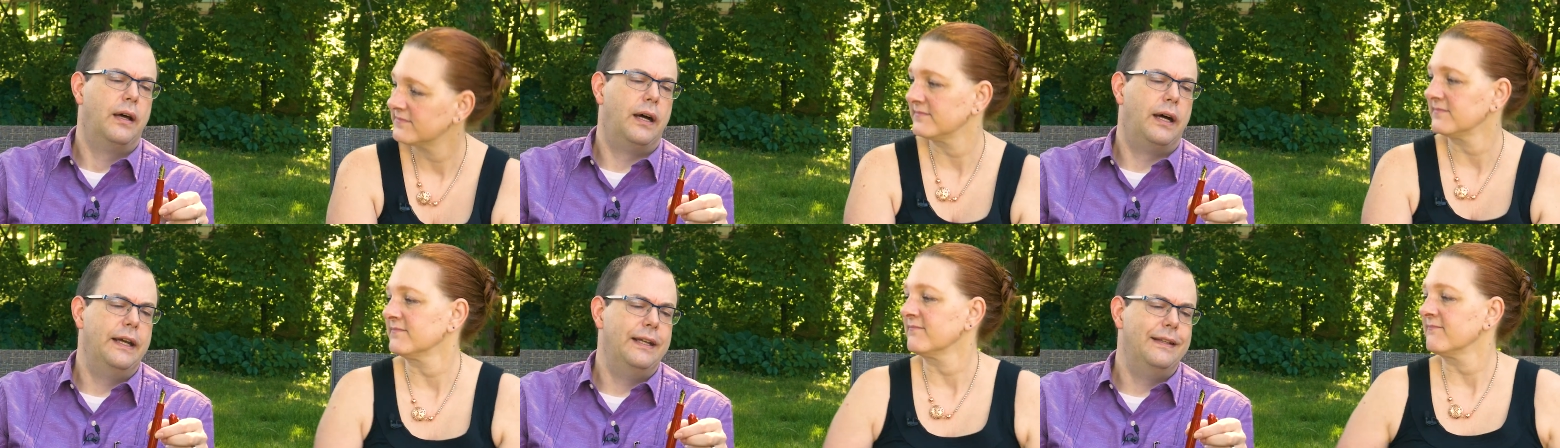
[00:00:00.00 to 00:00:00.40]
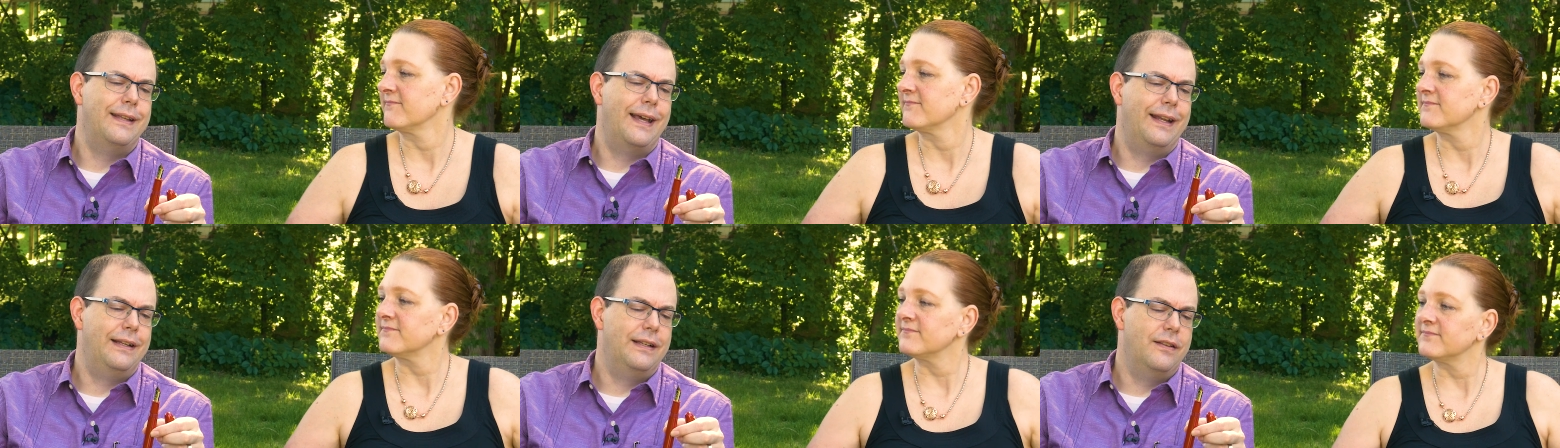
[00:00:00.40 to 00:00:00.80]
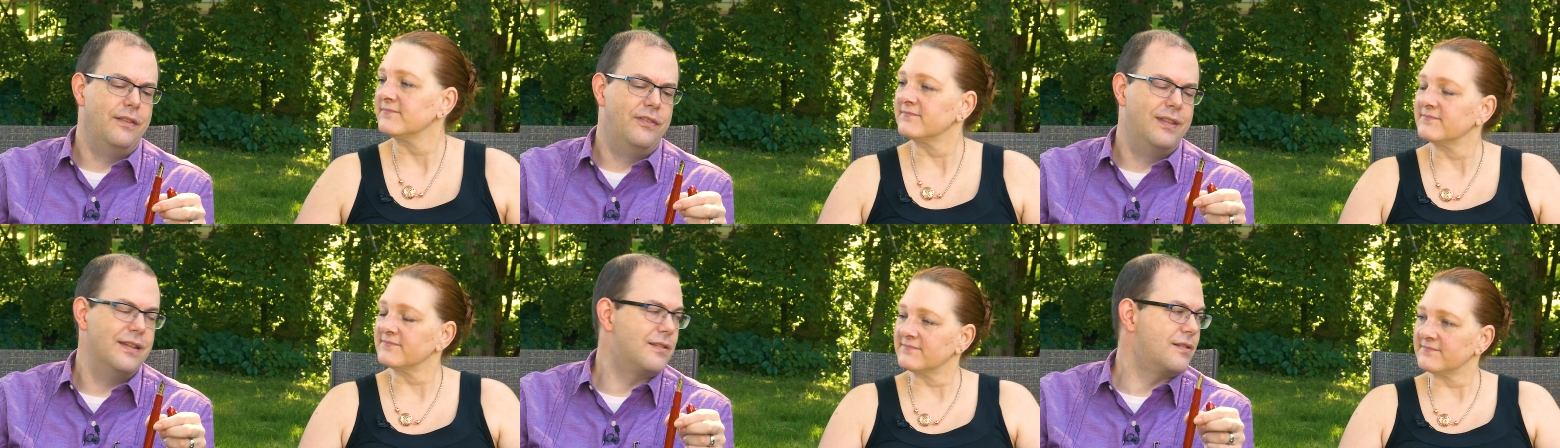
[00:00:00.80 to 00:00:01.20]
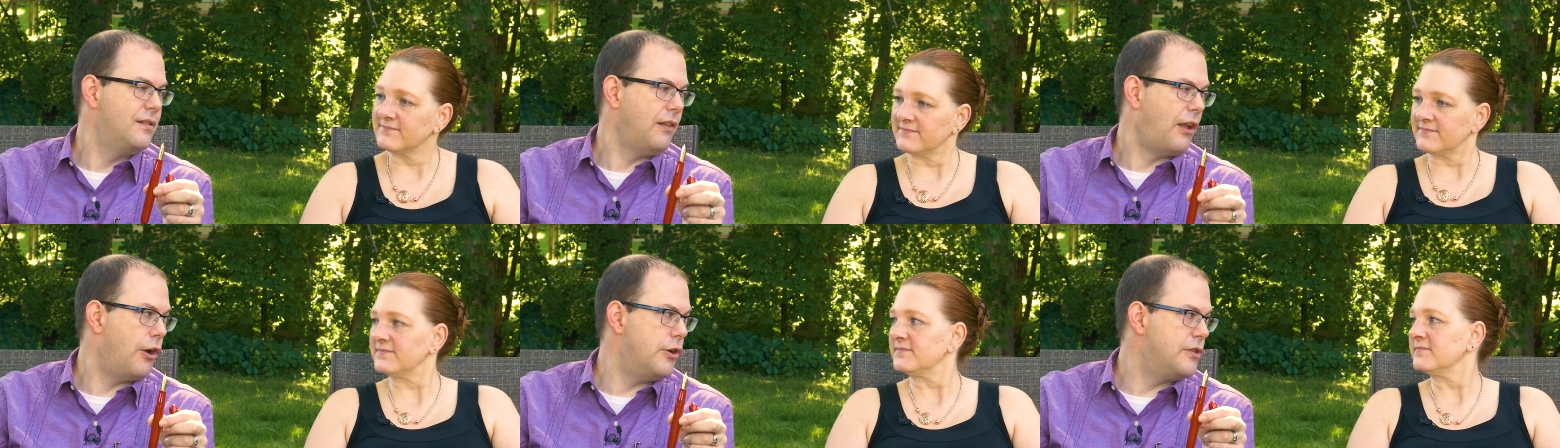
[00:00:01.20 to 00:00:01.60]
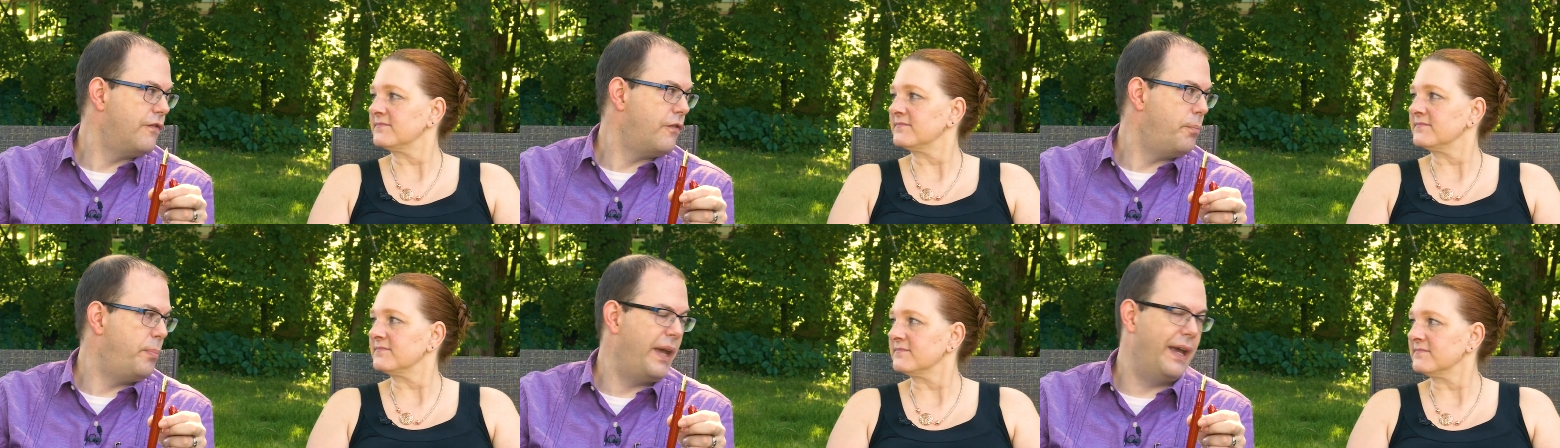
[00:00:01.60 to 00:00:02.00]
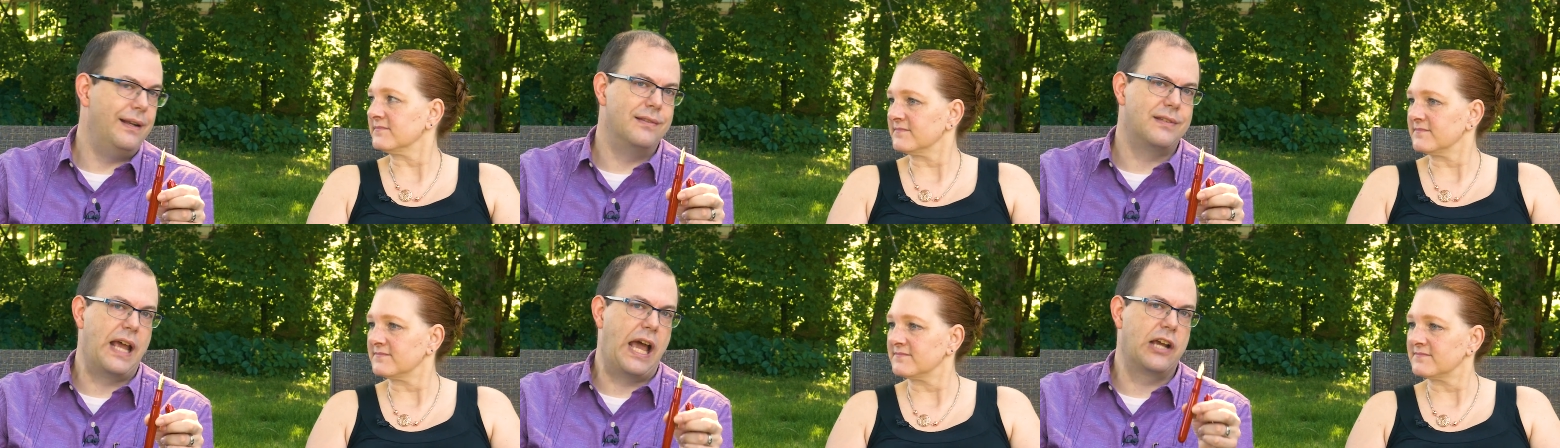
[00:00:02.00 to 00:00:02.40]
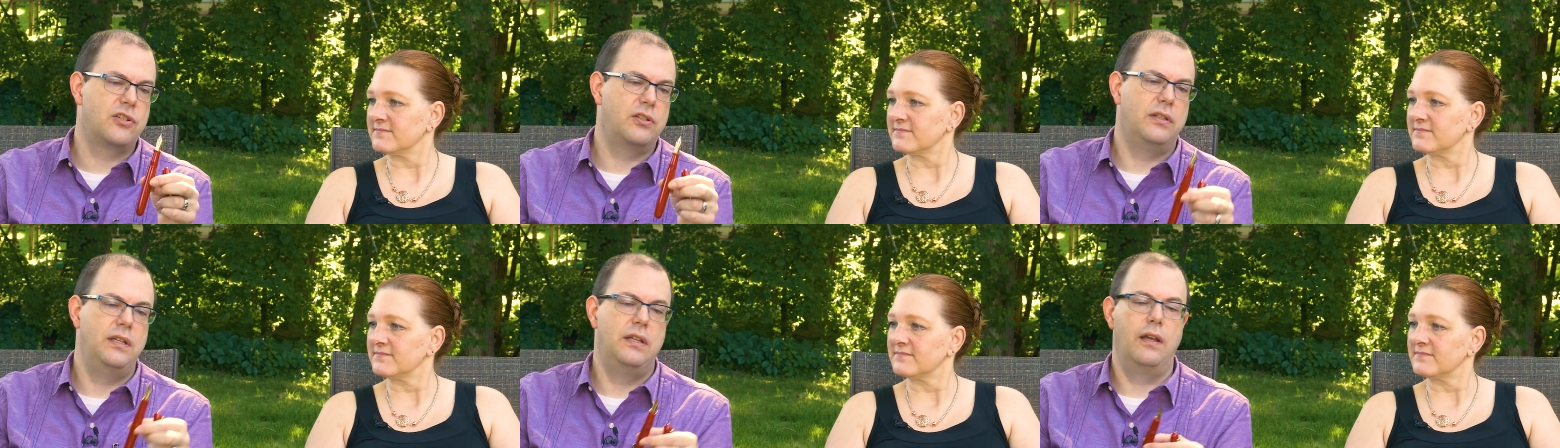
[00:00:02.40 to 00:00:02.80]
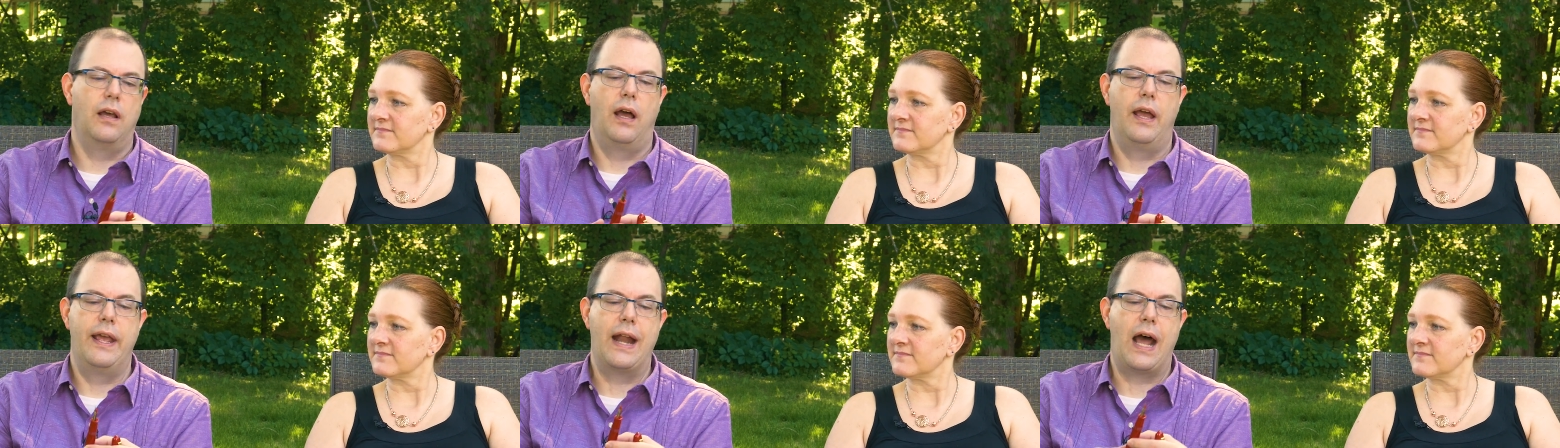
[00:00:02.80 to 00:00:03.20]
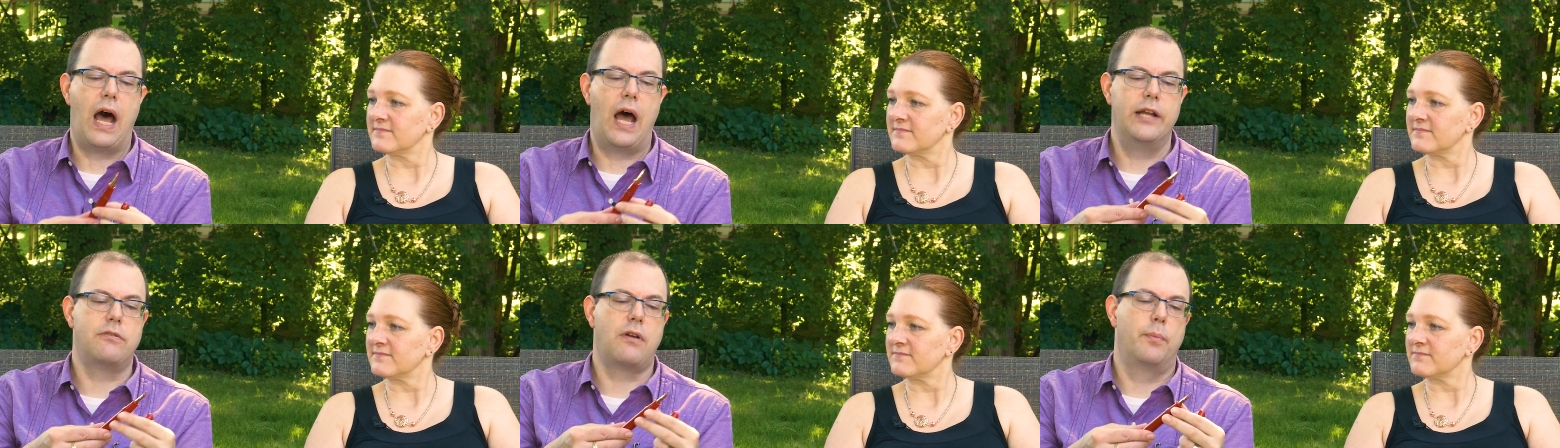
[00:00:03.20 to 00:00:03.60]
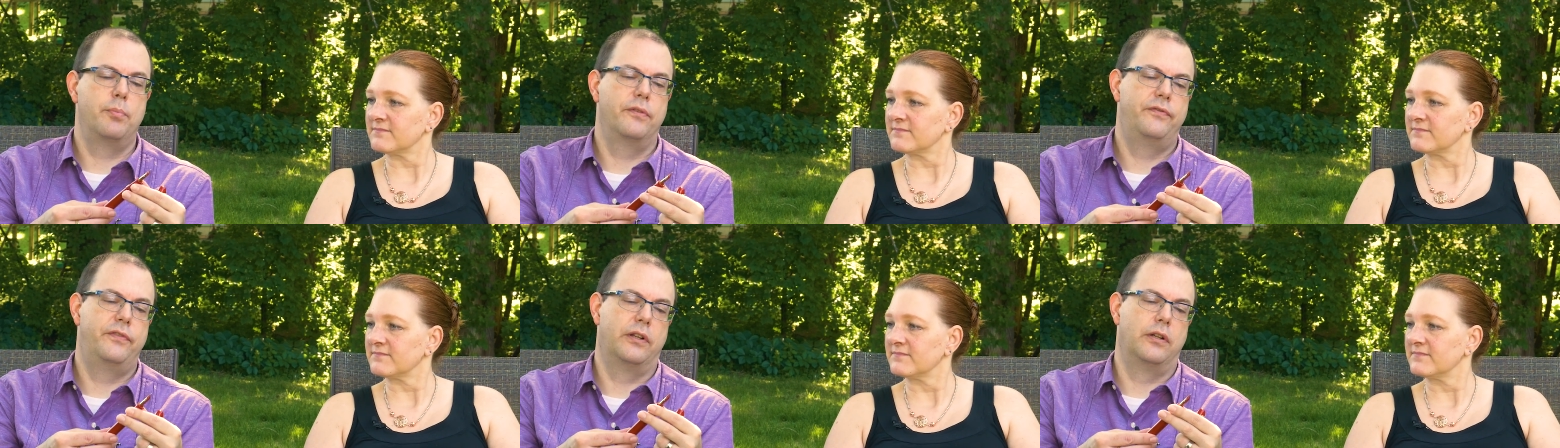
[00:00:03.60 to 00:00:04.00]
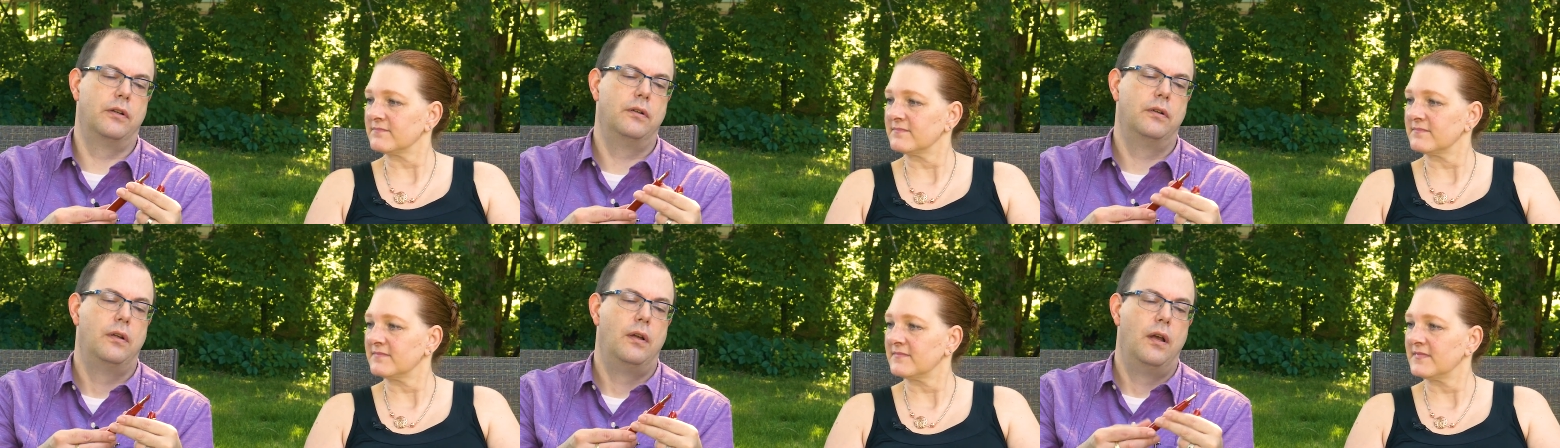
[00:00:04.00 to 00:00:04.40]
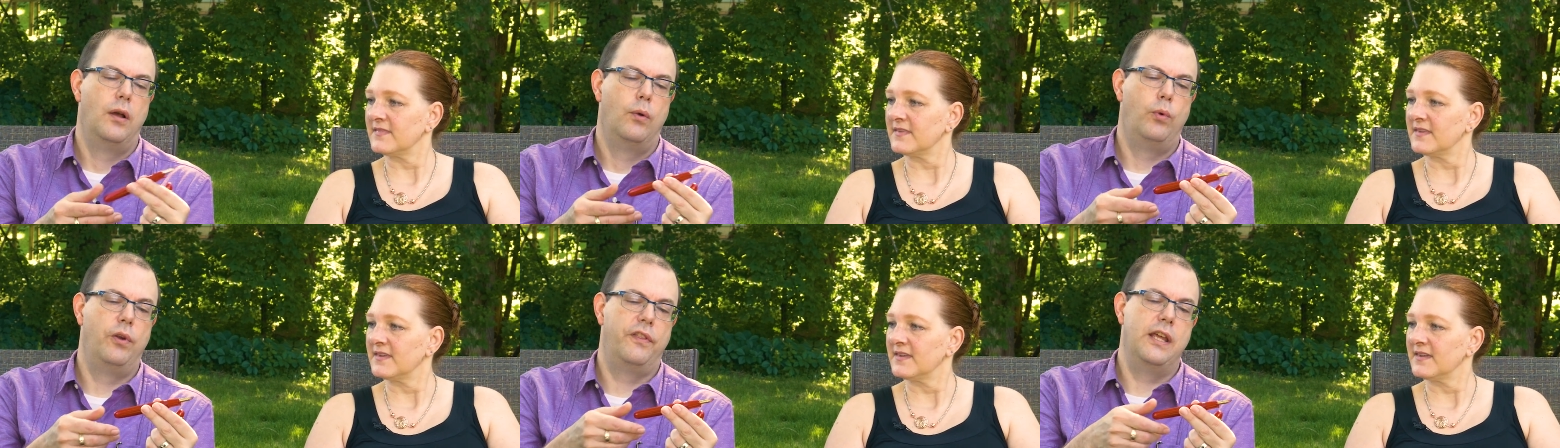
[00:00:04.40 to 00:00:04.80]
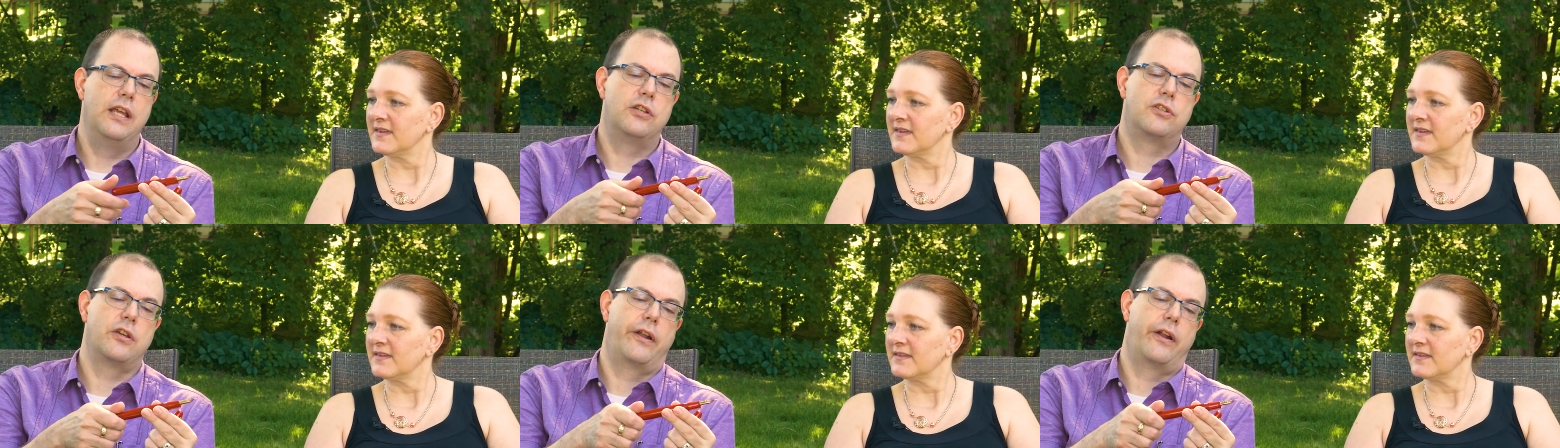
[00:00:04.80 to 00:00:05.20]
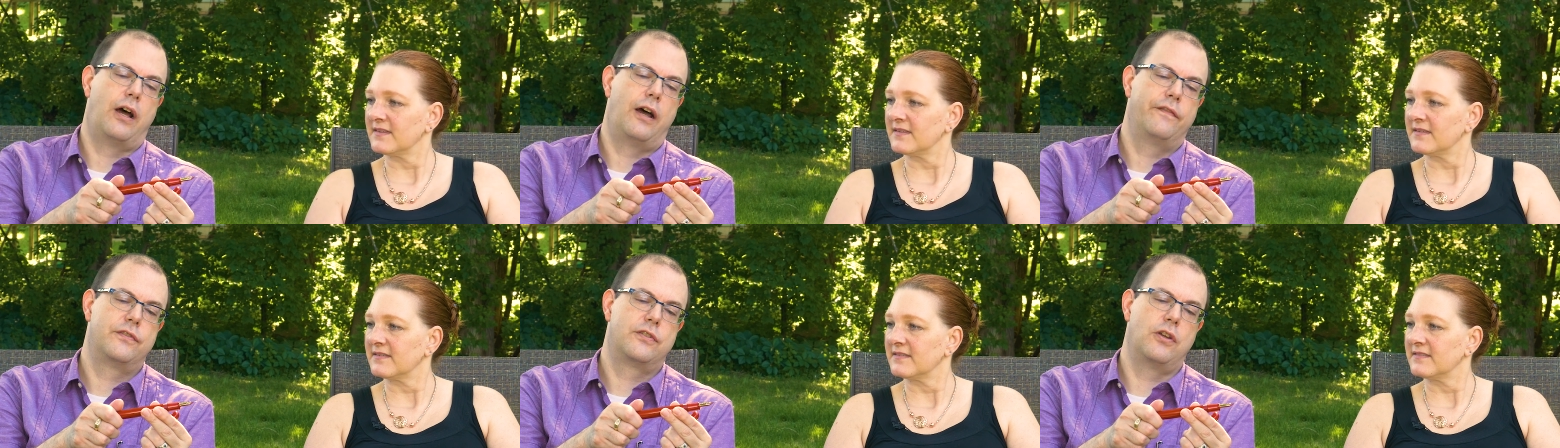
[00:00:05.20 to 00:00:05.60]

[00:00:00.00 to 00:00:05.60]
Speaker 1: uh, in that this large of a pen is actually an eyedropper filler with ink shut off.